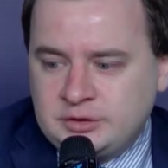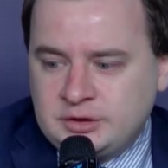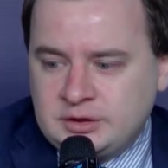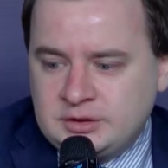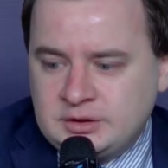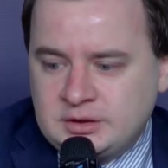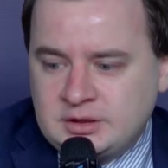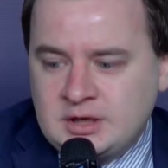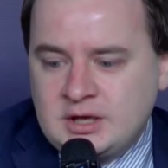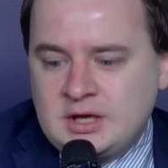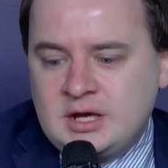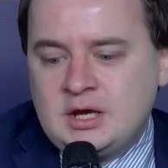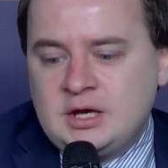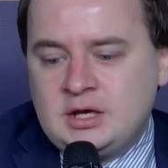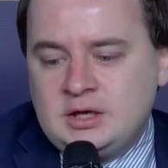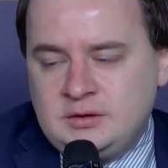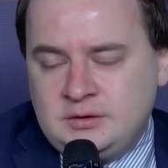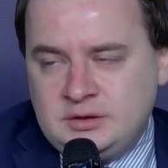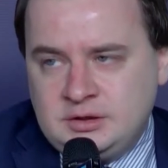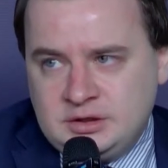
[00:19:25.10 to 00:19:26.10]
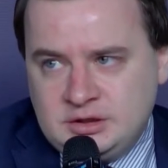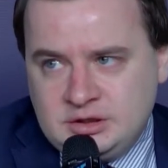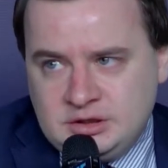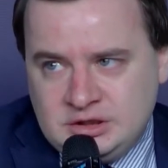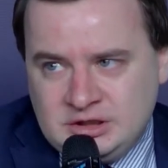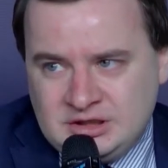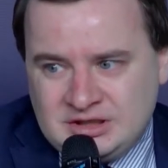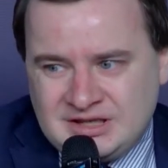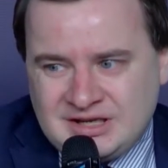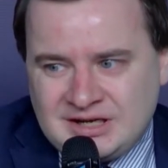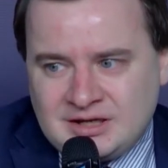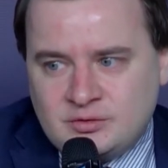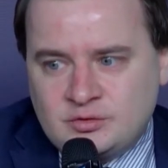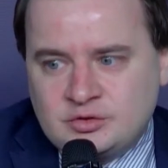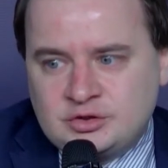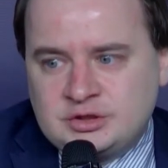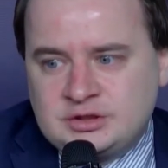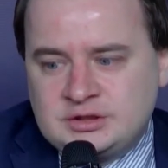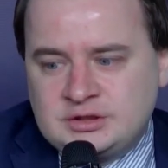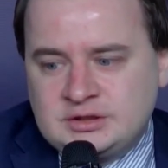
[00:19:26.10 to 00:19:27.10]
and handing over of the
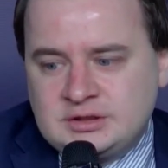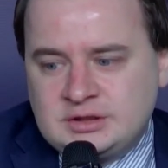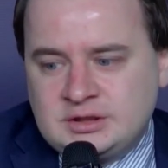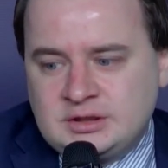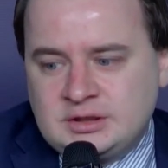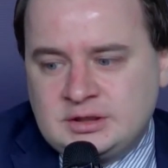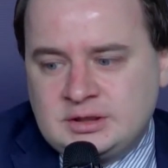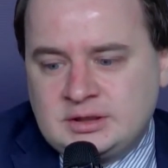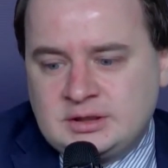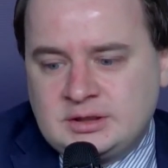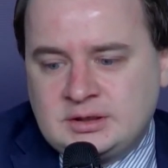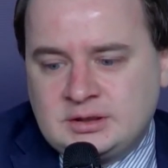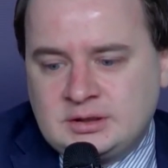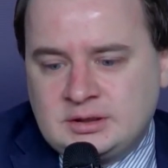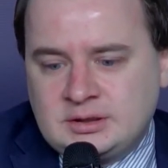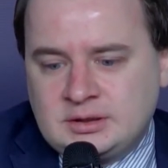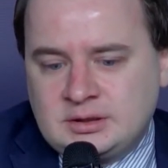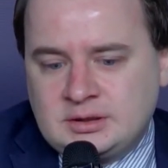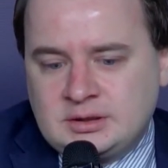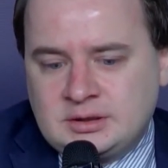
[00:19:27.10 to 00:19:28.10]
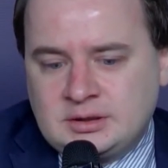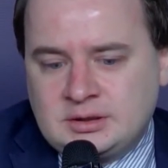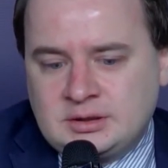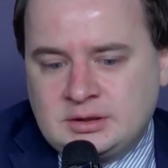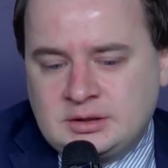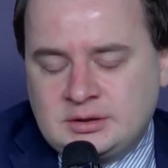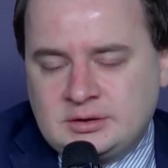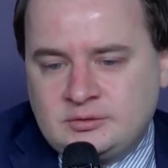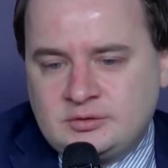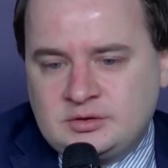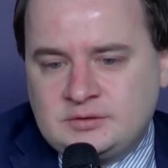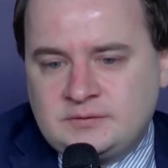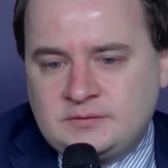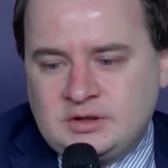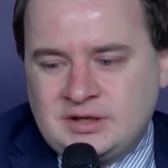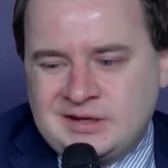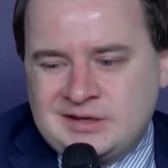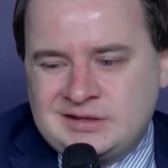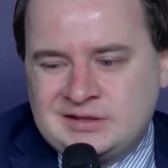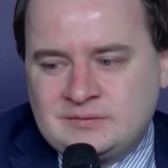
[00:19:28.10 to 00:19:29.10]
correspondence to the prisoners of war
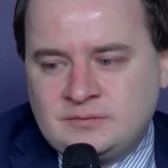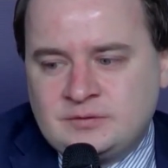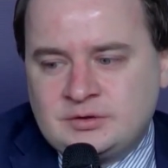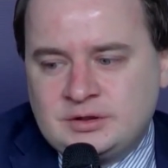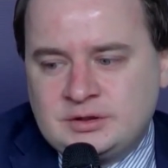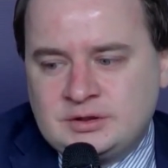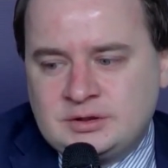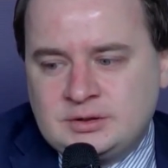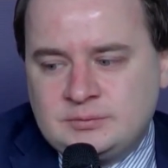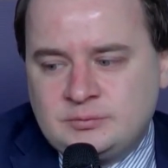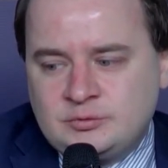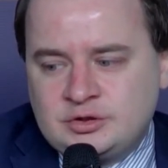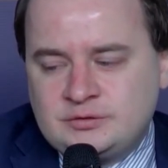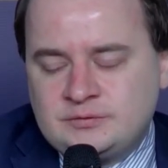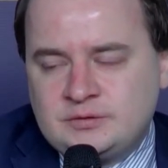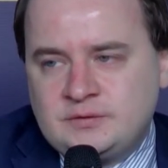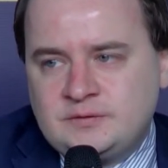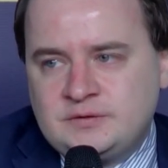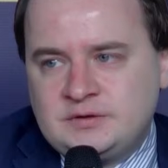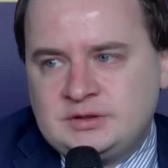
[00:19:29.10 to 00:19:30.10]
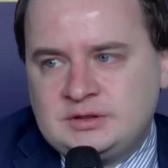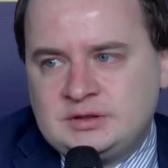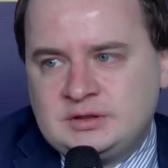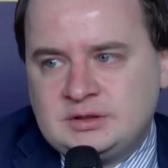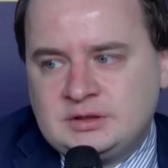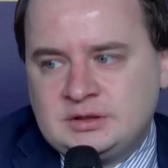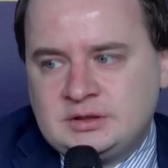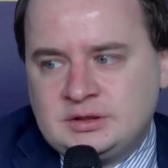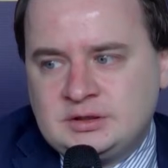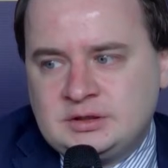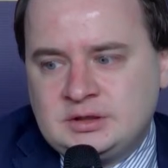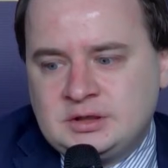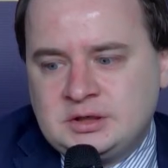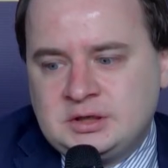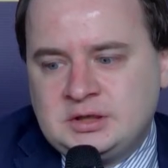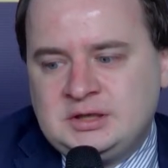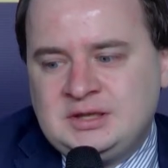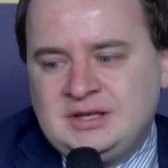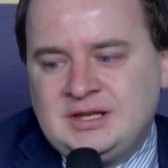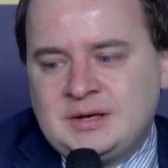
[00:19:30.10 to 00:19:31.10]
and getting correspondence from the
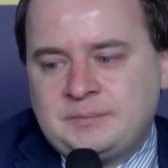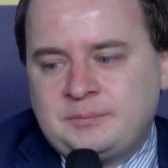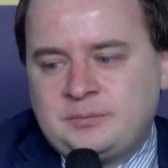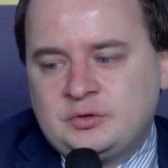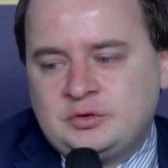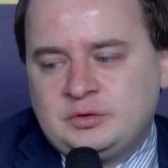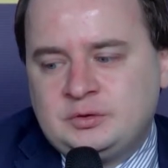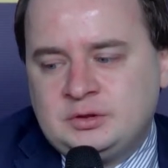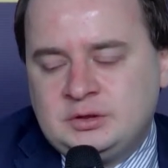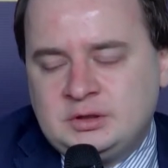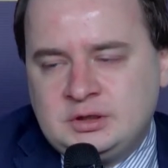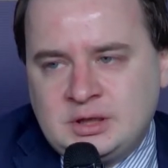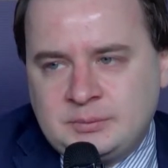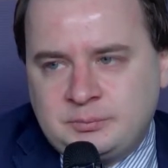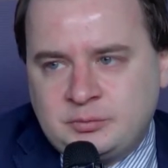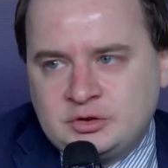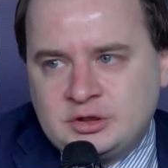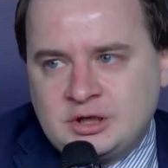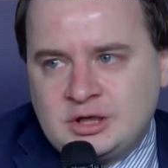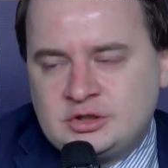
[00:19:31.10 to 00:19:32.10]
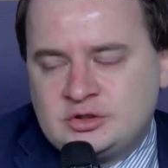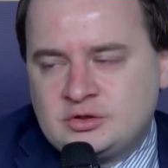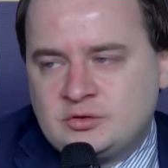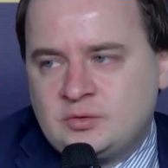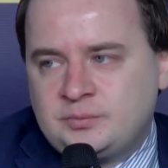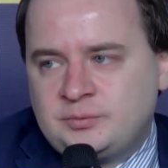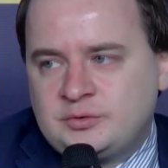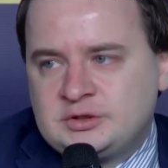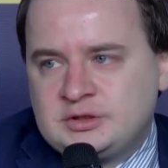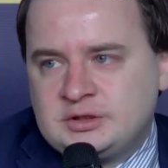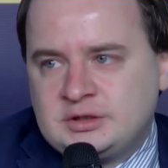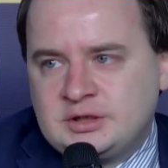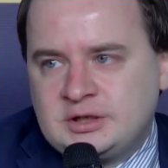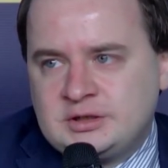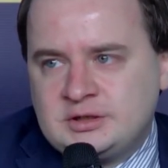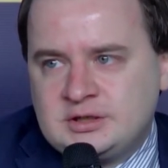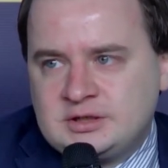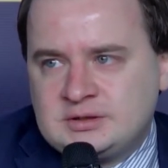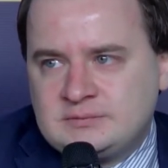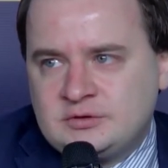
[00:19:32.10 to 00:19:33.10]
prisoners of war. And it also
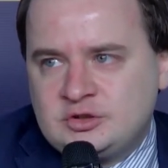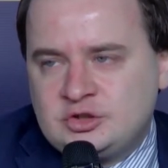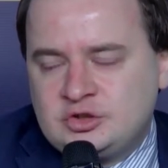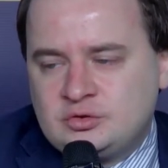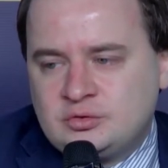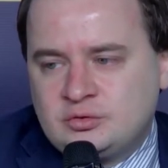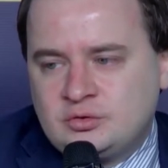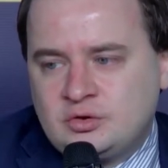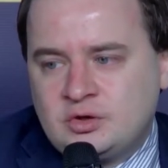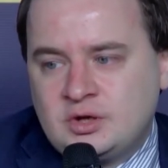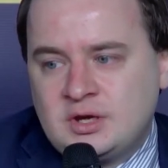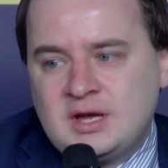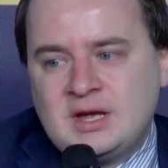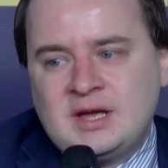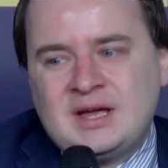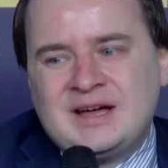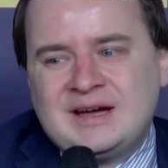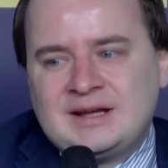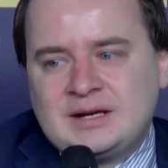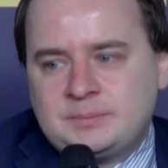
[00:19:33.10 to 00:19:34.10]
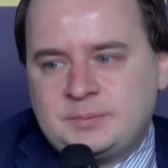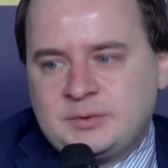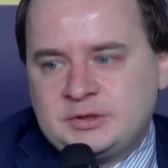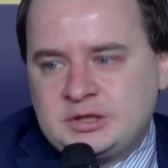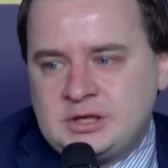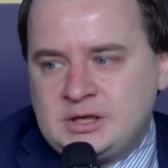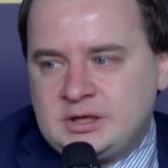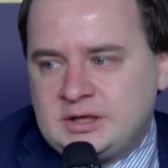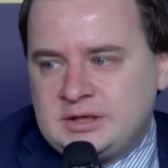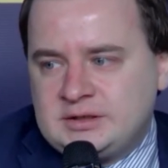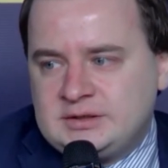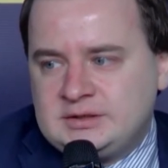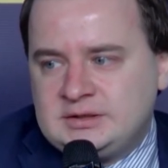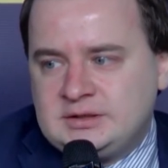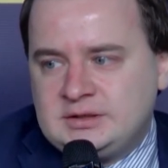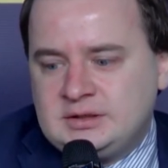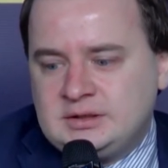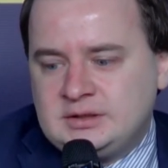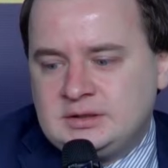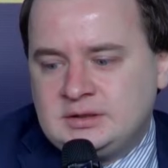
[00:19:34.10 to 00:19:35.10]
provides opportunities
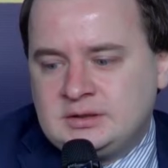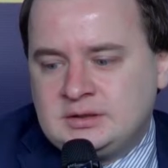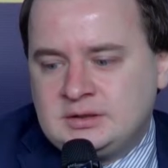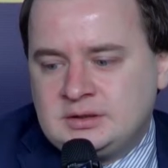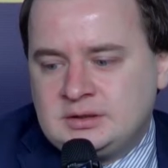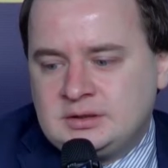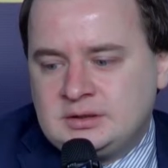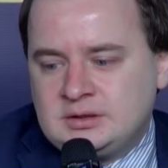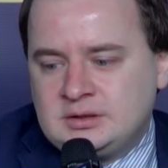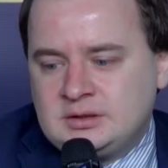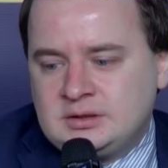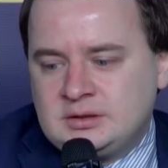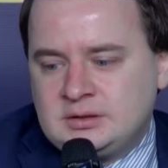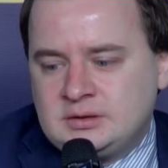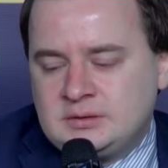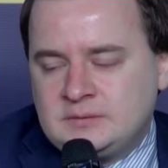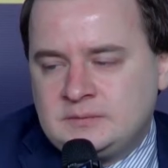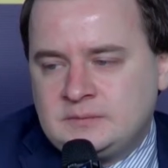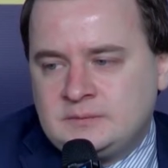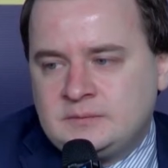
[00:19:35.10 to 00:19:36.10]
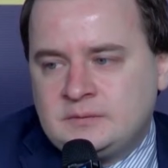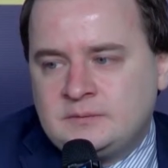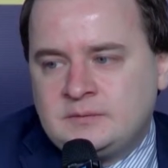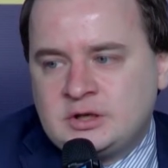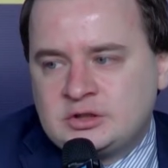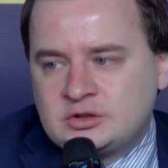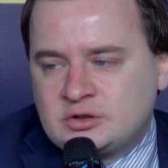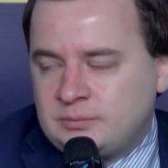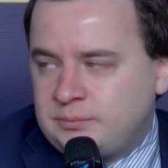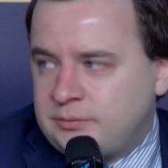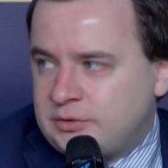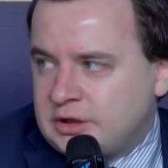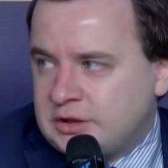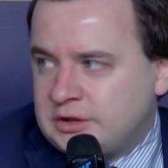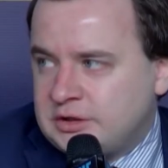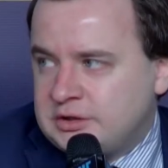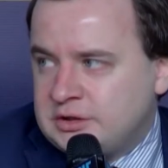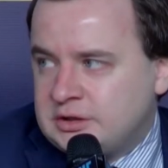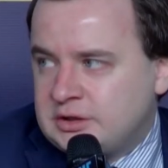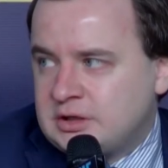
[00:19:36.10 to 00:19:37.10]
for
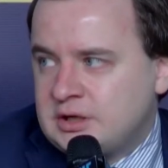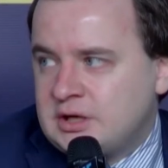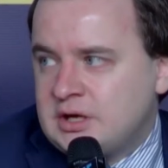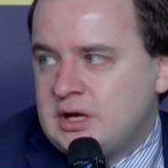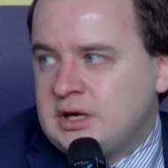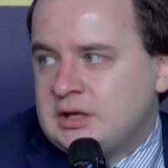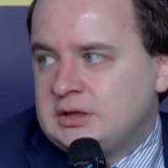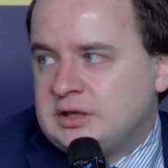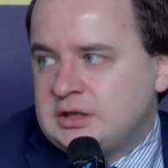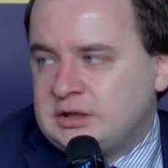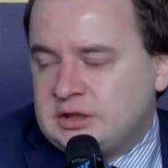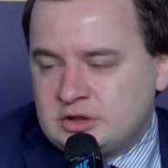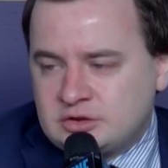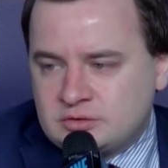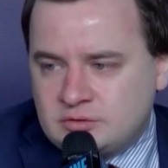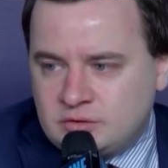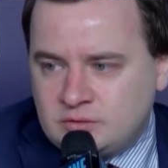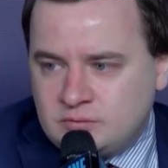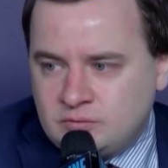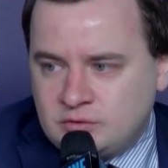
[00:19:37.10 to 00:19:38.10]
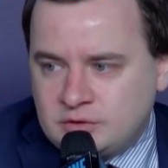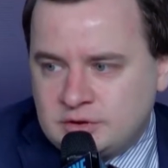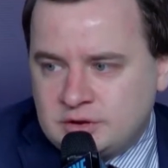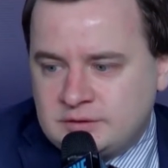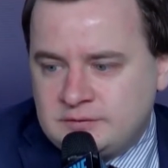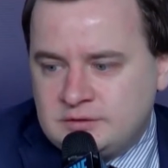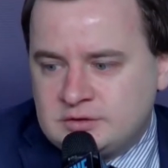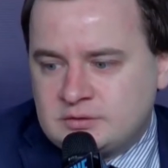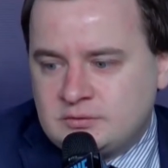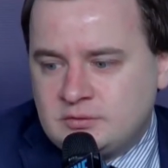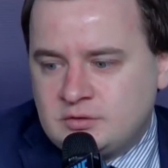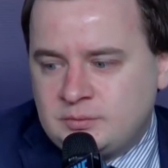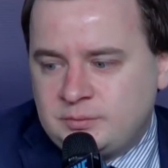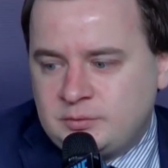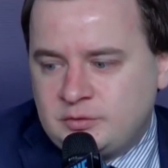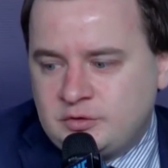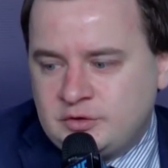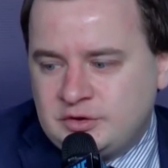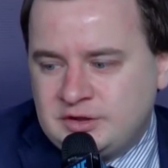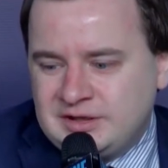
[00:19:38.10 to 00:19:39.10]
repatriation of heavily
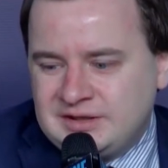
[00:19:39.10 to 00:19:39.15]
wounded